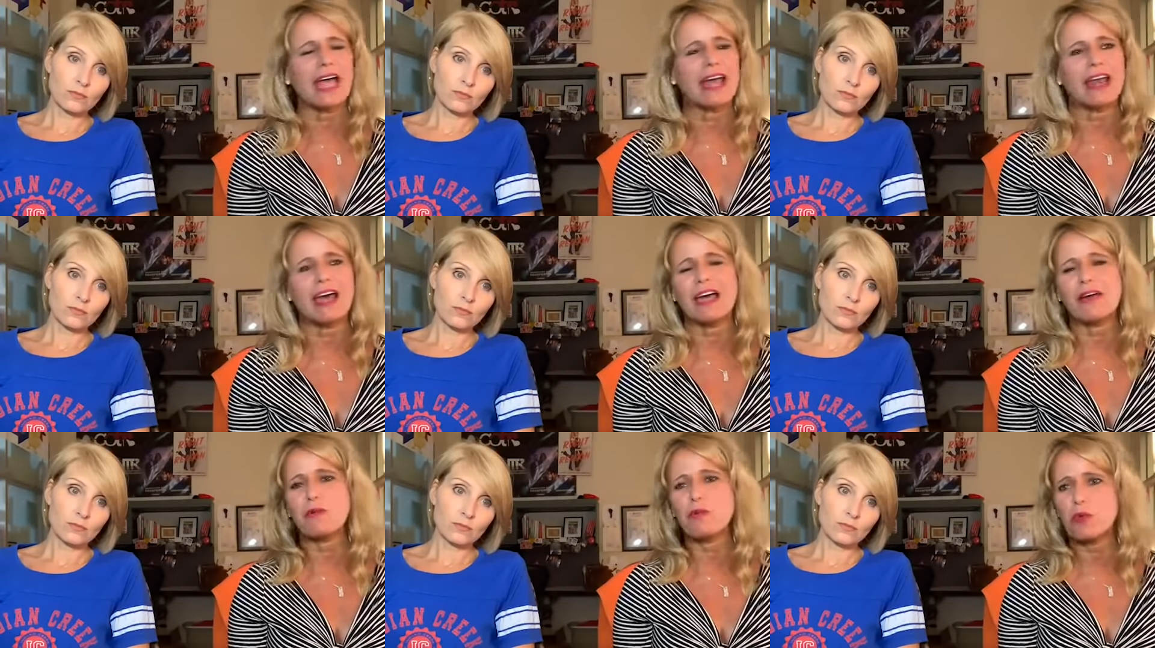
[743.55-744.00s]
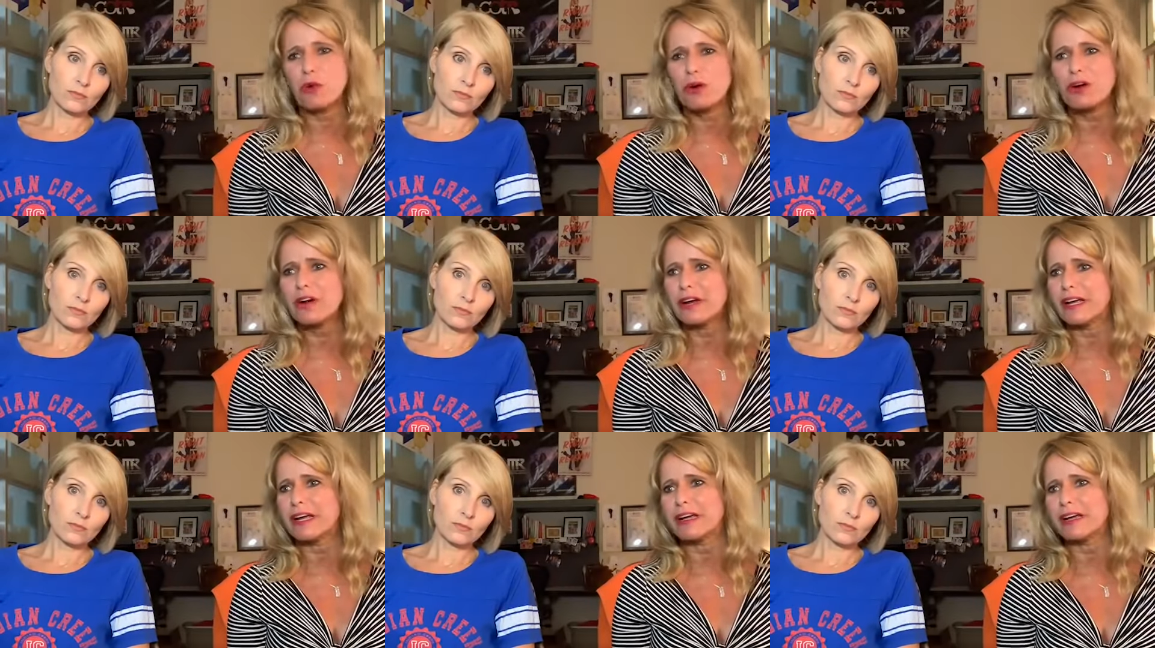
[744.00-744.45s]
Speaker 1: and I
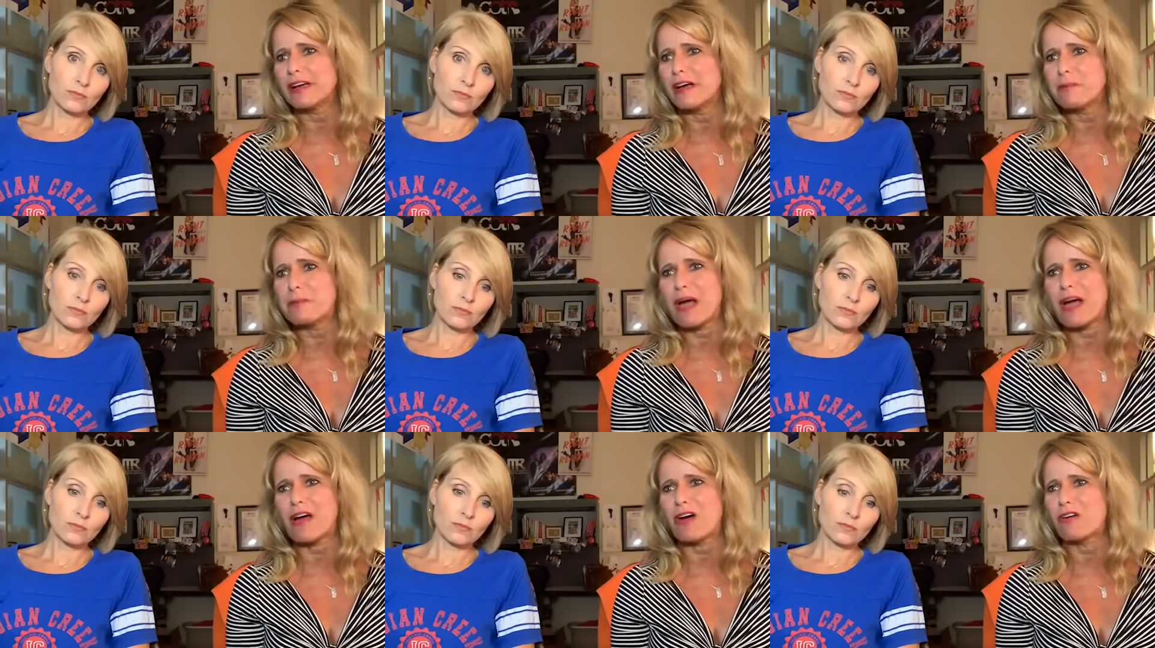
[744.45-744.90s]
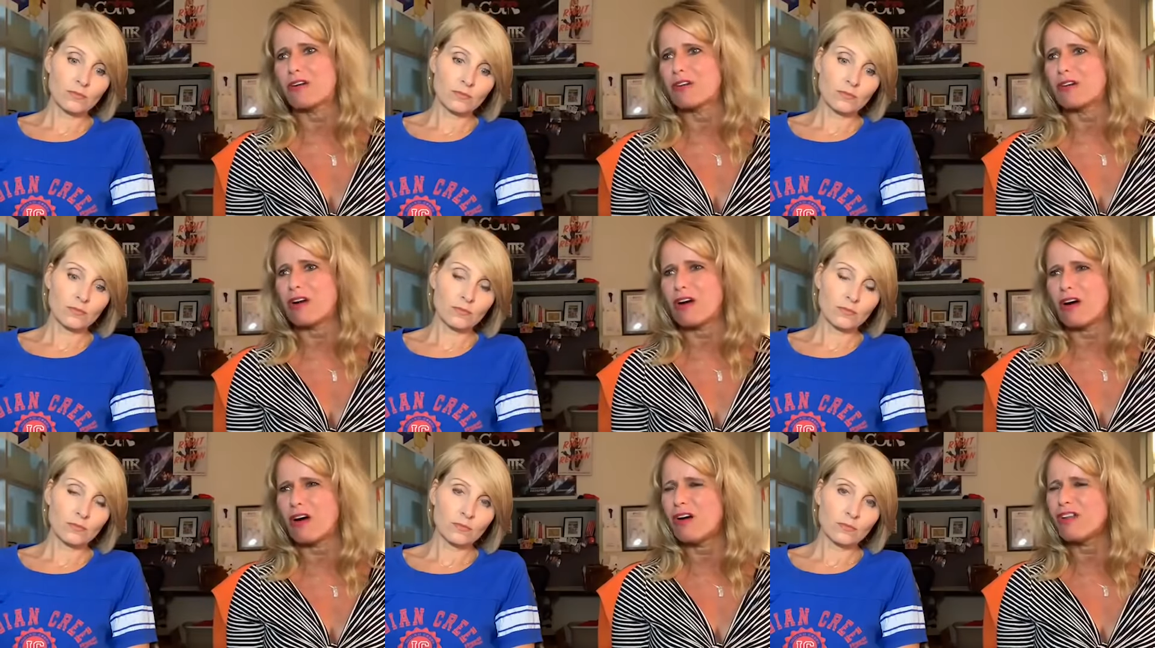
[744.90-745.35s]
worry
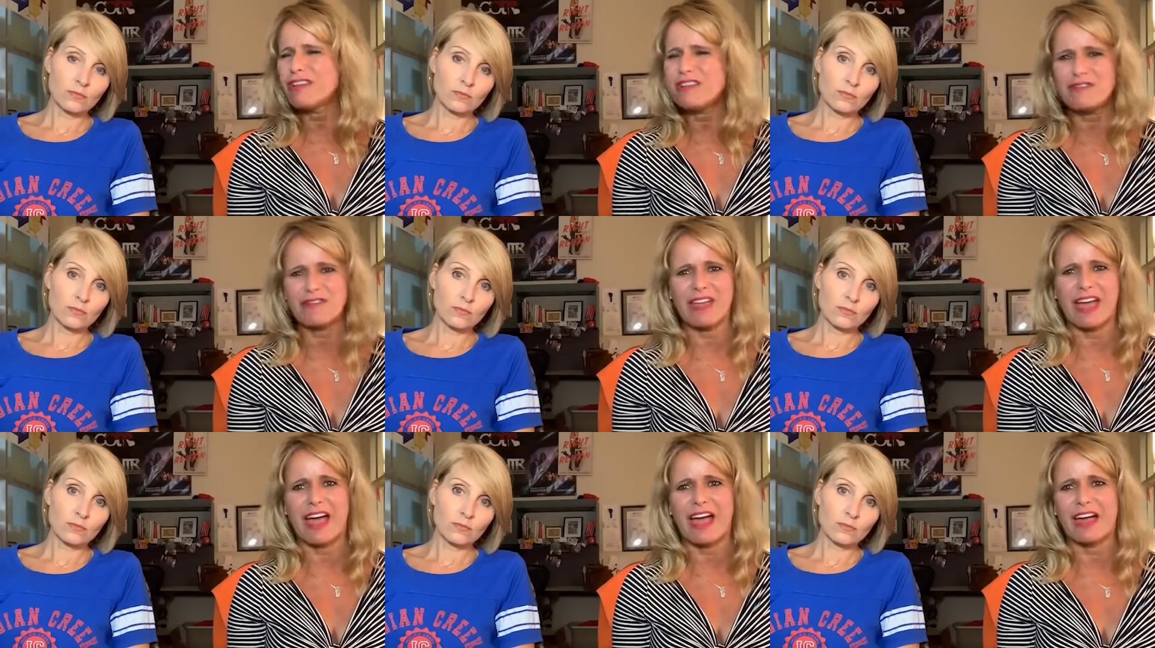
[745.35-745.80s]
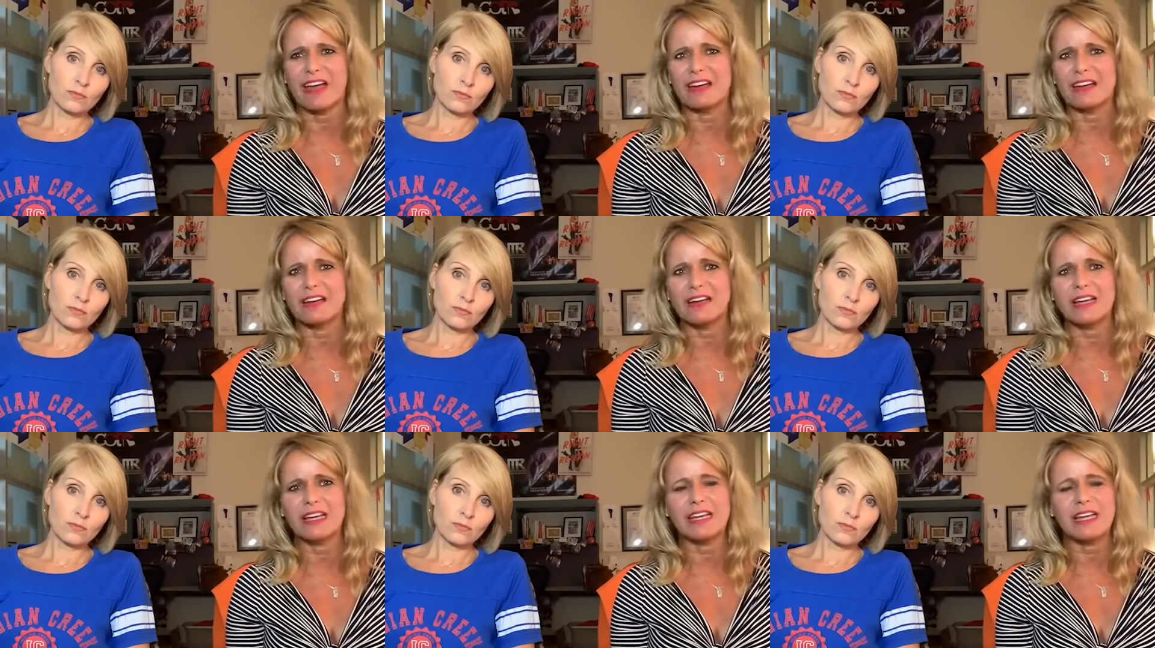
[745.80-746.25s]
about all of that.